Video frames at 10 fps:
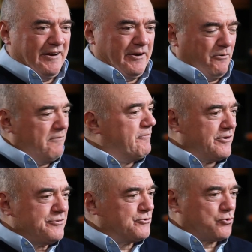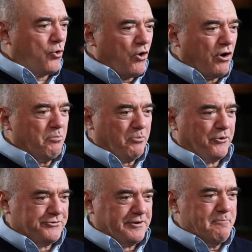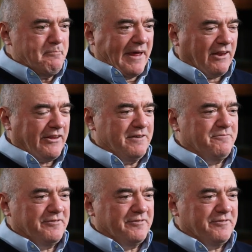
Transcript: you know, a very strong person mentally and